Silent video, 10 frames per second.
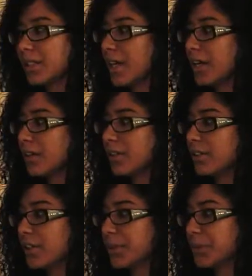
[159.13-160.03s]
Yeah,
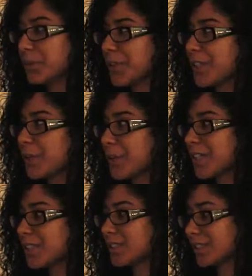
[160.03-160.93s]
it really
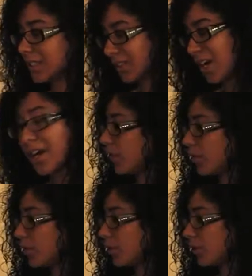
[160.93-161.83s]
was.
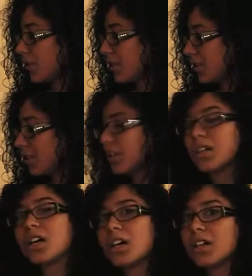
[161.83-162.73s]
This,
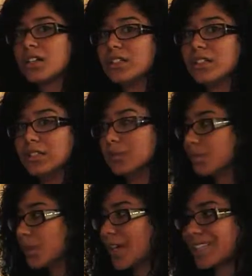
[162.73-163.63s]
uh,
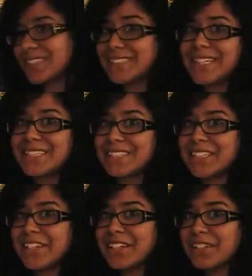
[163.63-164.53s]
I did it last
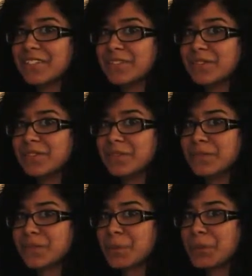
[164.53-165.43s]
night.
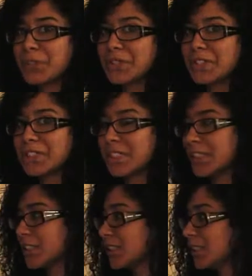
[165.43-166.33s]
pulled an
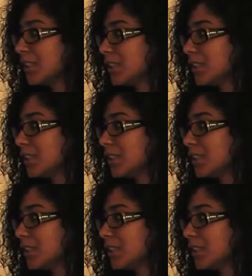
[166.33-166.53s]
all-nighter.